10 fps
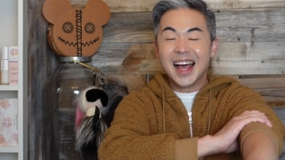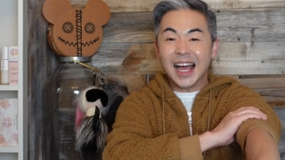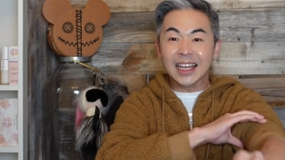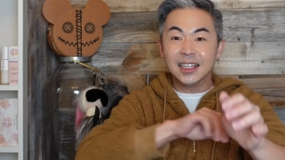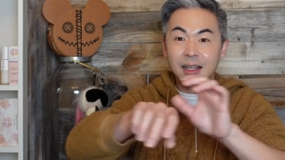
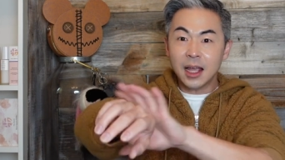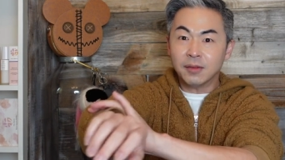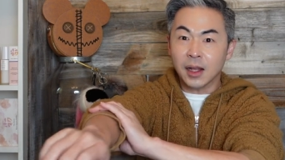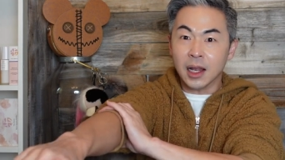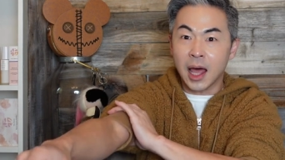I didn't have
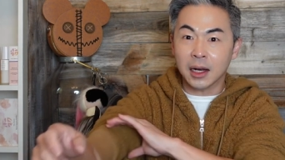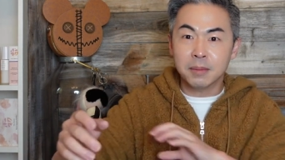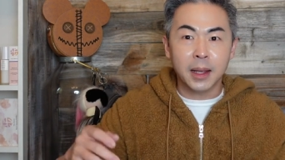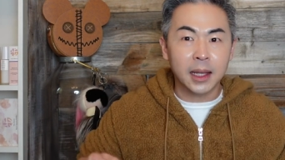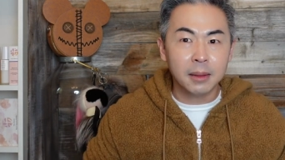a lot of
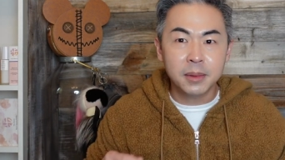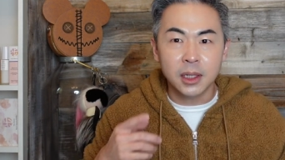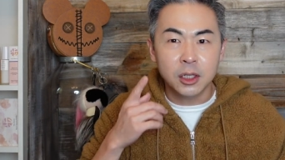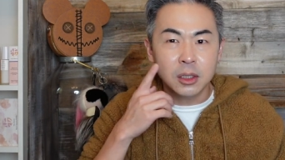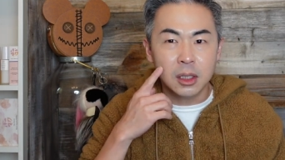makeup
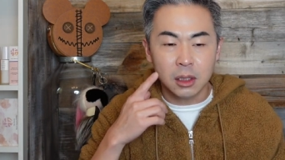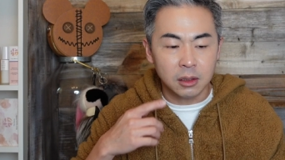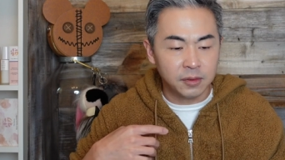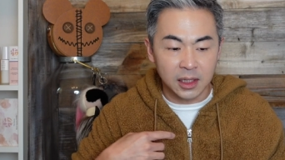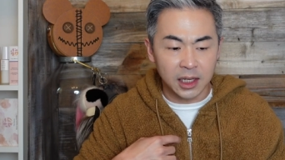today, just a
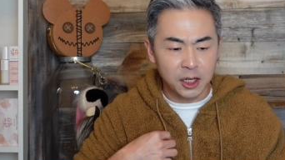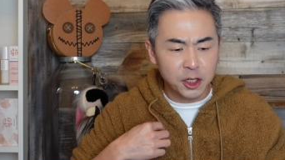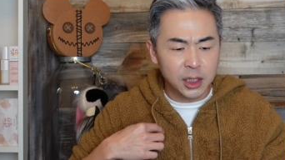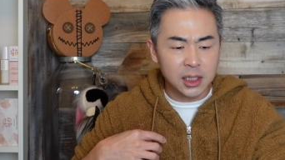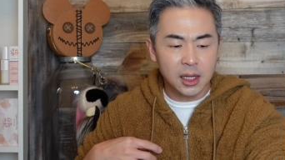little
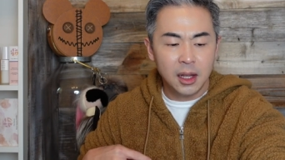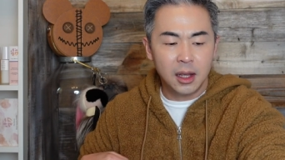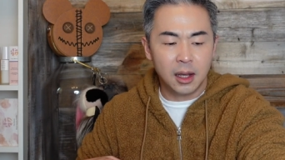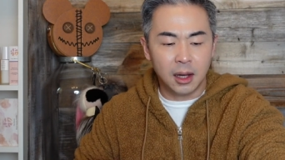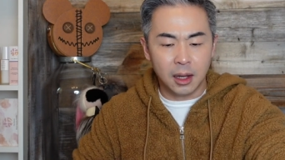foundations.
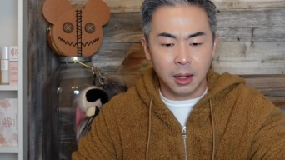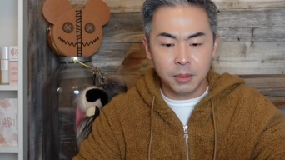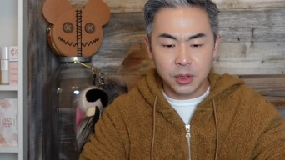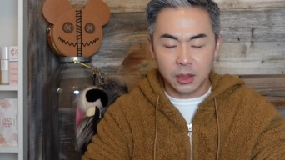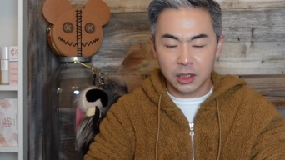
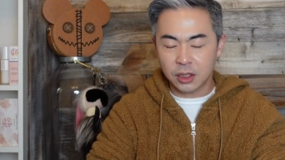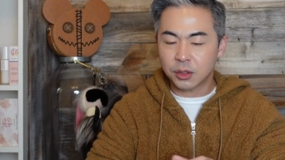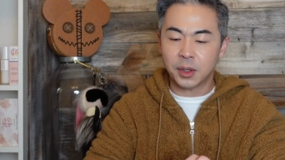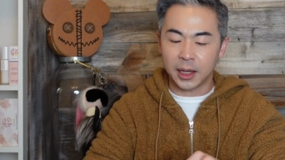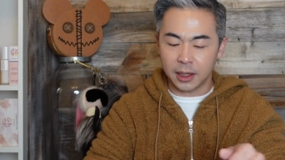Um, so let's
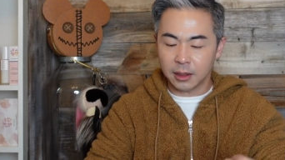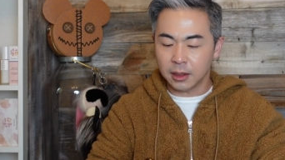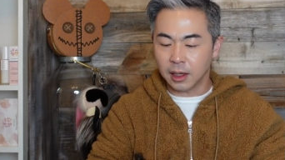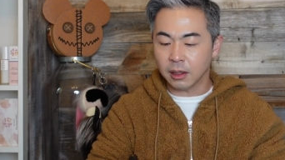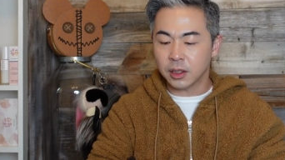try it.
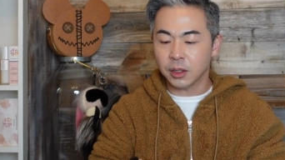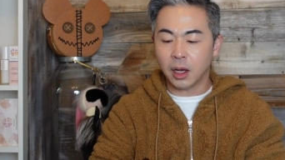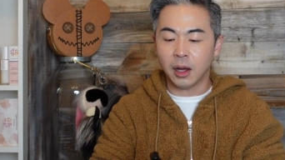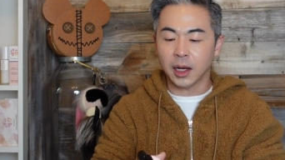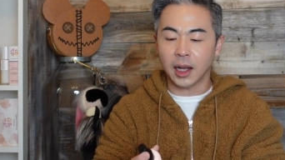Now I'll tell you
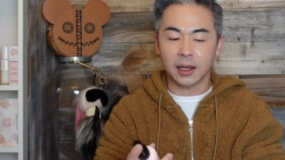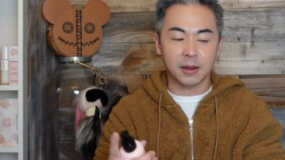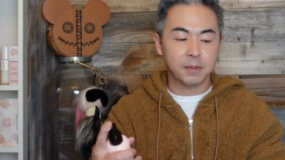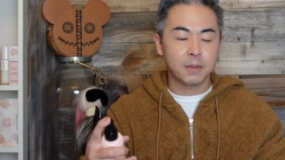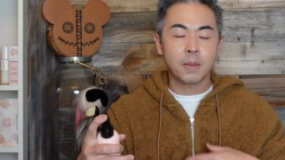how I like
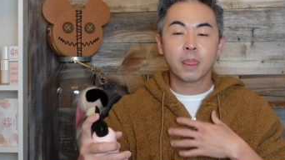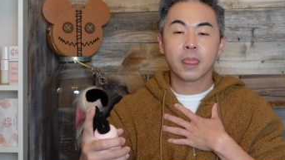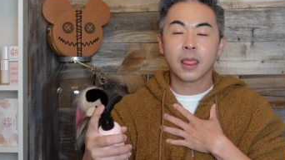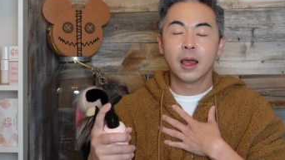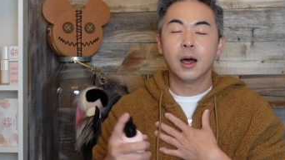it.
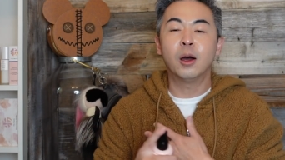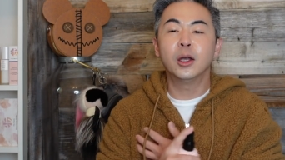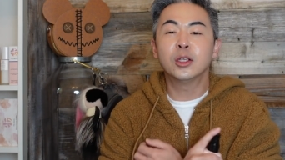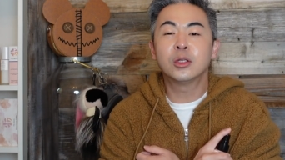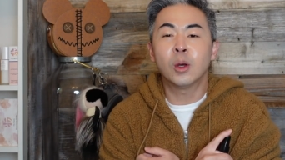Oh, it
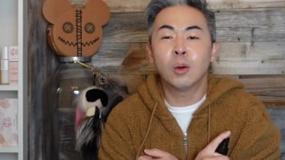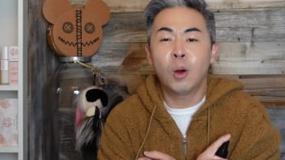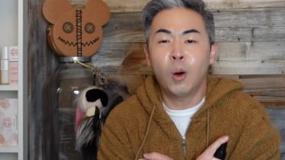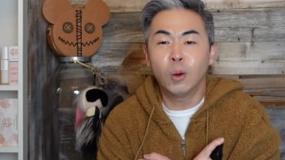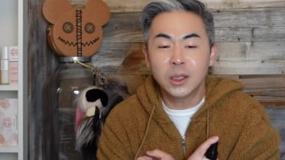is so
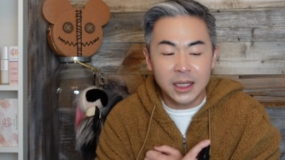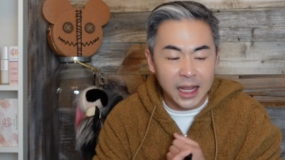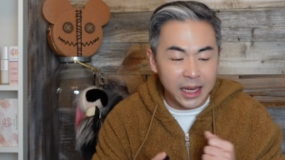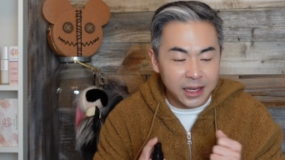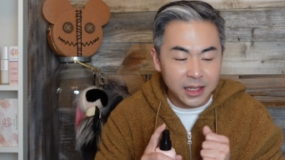cold
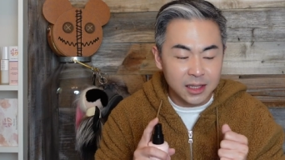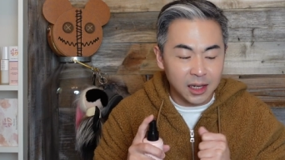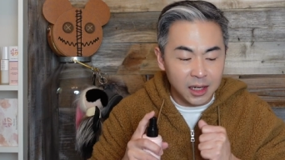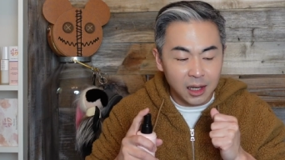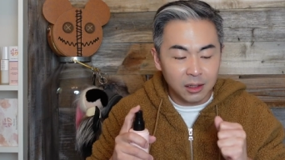today in
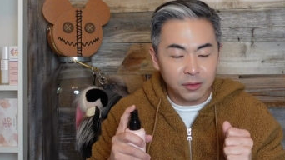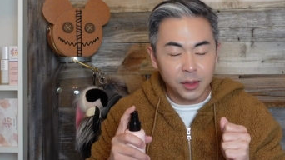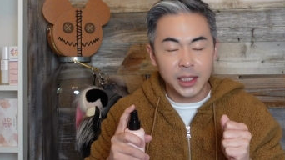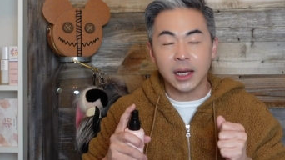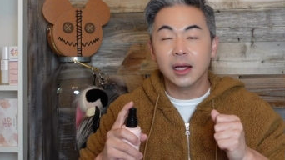Southern
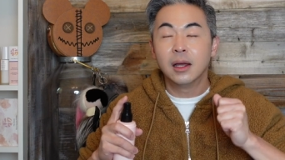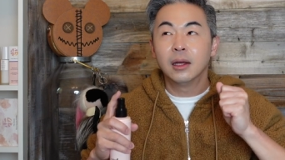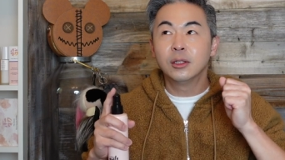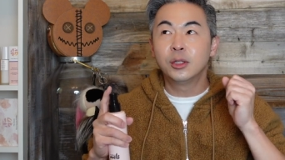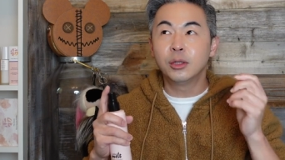California.
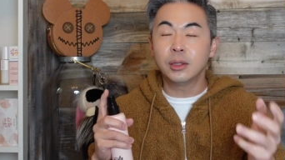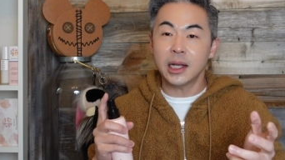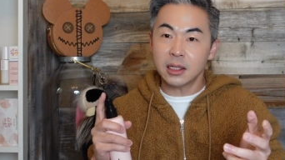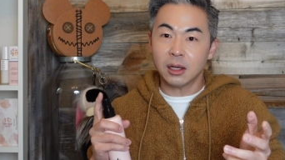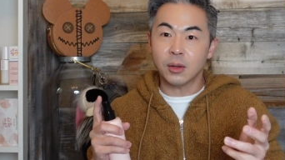Two
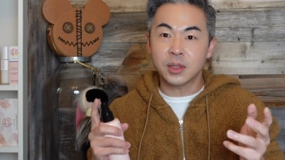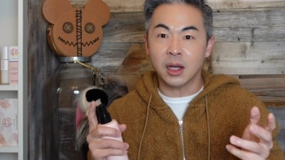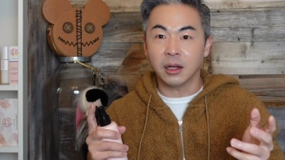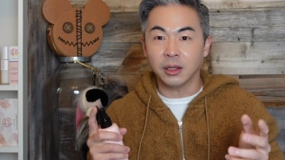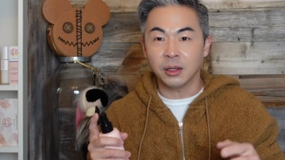days ago I was
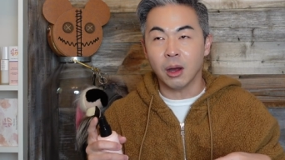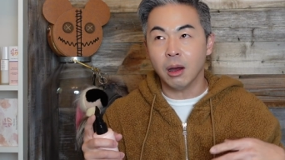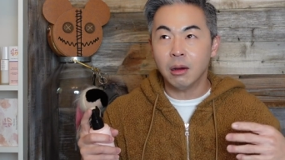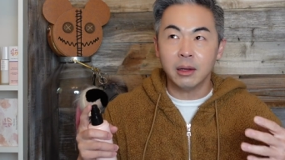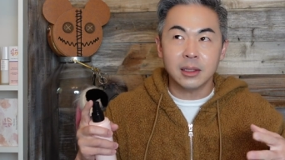telling you,
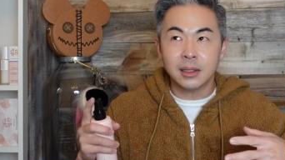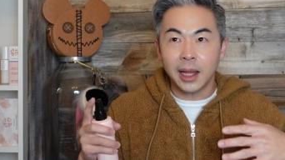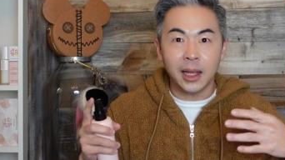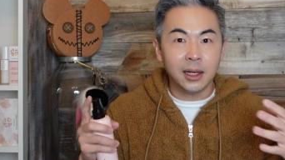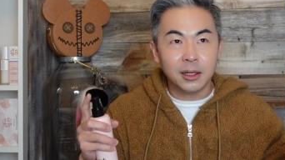oh, it's an
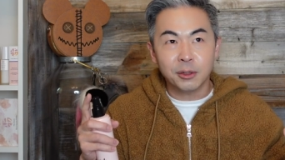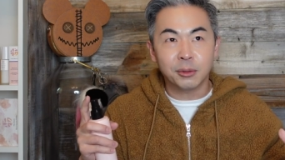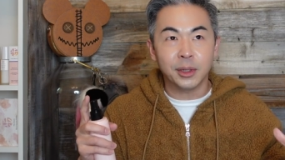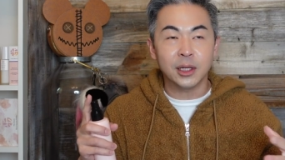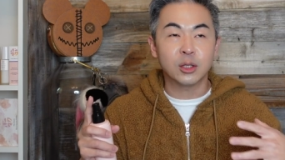80
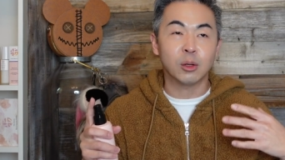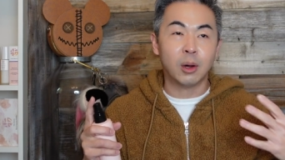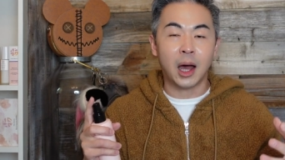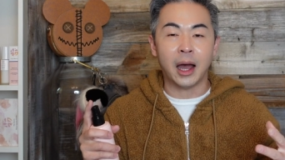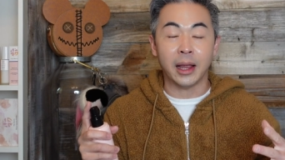degrees so
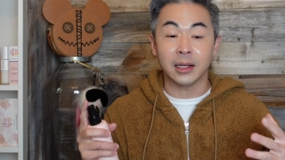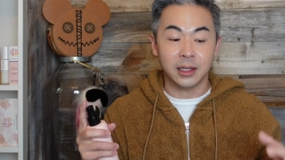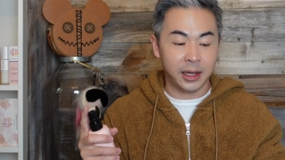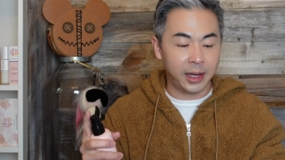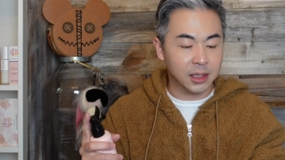hot and
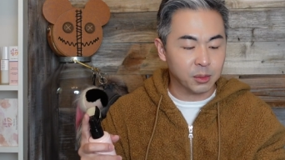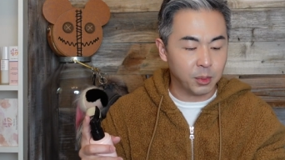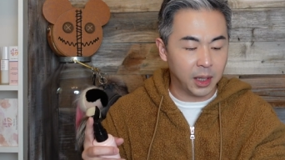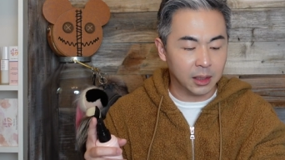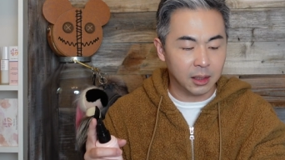today is
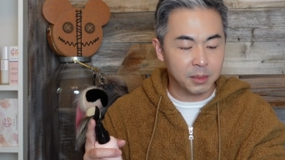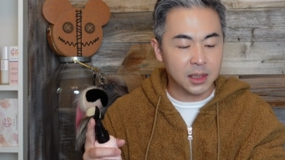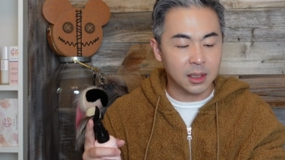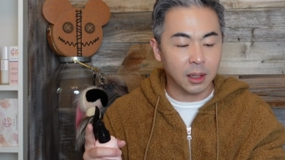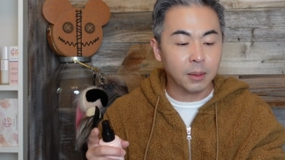what? Let me
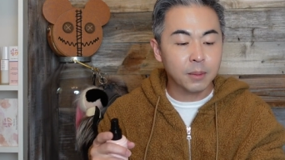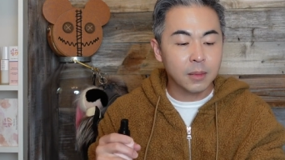see.